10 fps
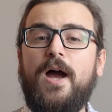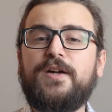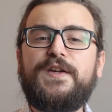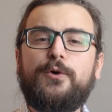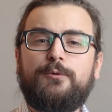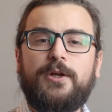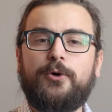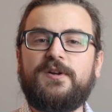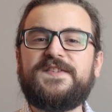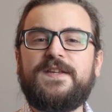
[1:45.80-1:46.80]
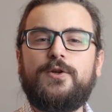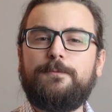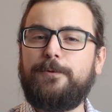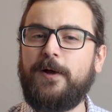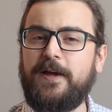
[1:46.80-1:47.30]
Curio is a new
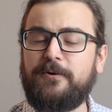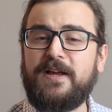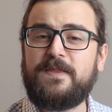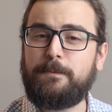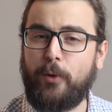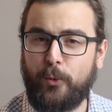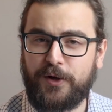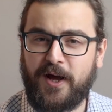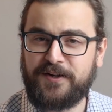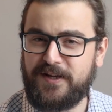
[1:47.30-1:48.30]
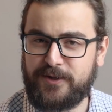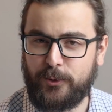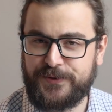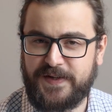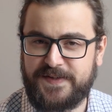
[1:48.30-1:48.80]
player in the Polkadot
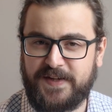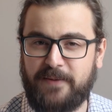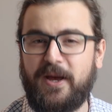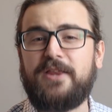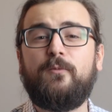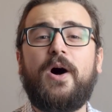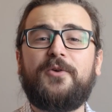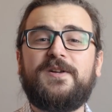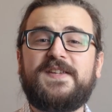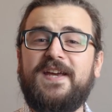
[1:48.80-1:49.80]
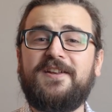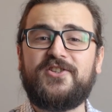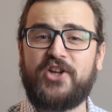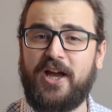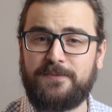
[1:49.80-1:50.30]
ecosystem and one of its hidden
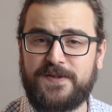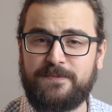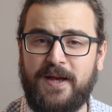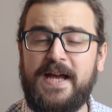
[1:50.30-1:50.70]
gems.